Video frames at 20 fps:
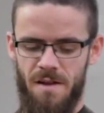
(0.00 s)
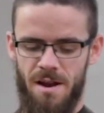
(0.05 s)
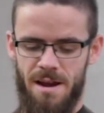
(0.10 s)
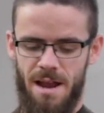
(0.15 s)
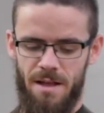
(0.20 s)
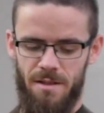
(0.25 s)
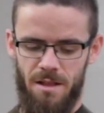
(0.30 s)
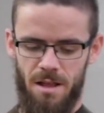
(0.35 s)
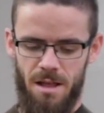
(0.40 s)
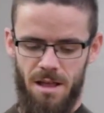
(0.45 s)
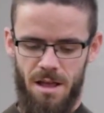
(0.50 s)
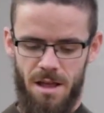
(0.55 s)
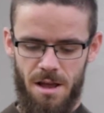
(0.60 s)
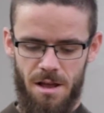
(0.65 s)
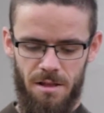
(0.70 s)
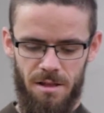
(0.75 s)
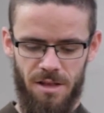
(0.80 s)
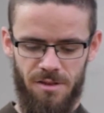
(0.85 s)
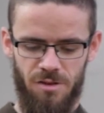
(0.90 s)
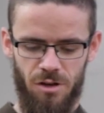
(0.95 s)
And now
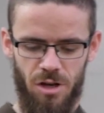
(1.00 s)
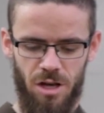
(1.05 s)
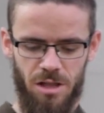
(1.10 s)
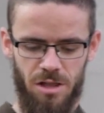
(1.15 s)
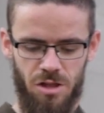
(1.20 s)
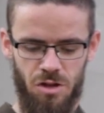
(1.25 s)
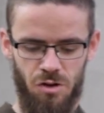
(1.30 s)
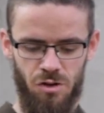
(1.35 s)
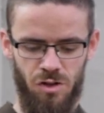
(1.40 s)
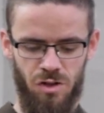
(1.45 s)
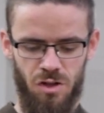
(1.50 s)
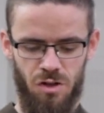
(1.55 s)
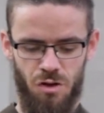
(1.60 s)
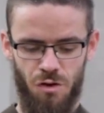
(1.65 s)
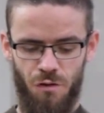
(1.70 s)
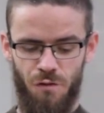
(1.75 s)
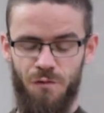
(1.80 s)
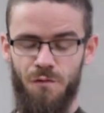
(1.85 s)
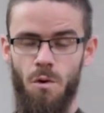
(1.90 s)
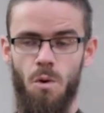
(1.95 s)
let's look at, there's,
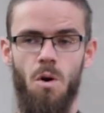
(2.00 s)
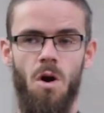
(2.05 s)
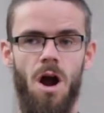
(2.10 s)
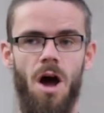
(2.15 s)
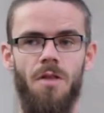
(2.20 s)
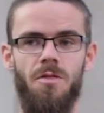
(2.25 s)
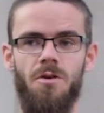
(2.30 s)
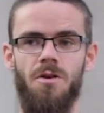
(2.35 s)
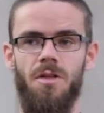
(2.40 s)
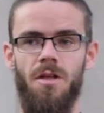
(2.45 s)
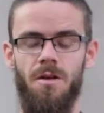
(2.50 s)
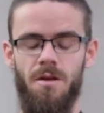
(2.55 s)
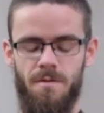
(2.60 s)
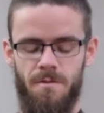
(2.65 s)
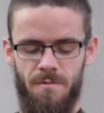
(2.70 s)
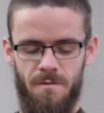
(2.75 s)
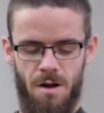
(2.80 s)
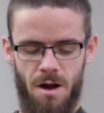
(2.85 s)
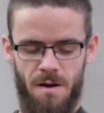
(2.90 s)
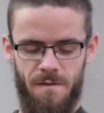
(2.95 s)
there's four other
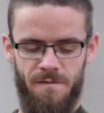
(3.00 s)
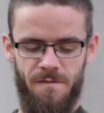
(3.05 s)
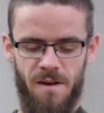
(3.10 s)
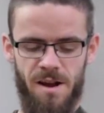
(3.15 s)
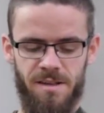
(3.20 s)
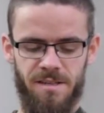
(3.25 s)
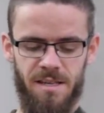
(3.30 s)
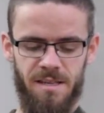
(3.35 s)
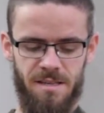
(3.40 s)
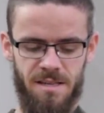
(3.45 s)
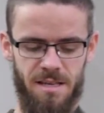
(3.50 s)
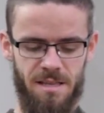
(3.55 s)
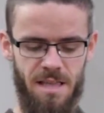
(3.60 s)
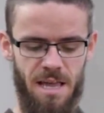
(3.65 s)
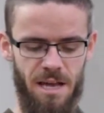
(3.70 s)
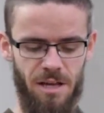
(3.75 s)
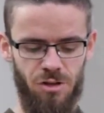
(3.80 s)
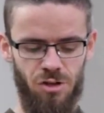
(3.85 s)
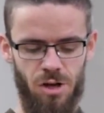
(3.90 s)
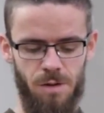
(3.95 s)
uh, phrases that
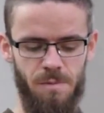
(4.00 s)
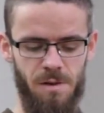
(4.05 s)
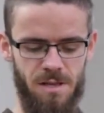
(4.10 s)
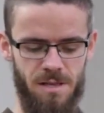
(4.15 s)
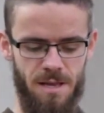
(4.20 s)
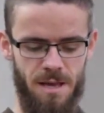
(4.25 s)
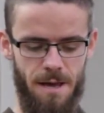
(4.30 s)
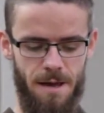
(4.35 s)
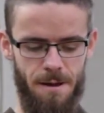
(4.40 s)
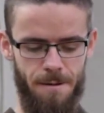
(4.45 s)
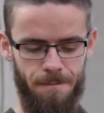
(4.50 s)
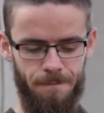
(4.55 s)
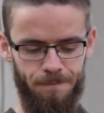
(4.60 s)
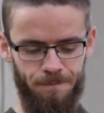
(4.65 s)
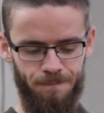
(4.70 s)
they attribute to him.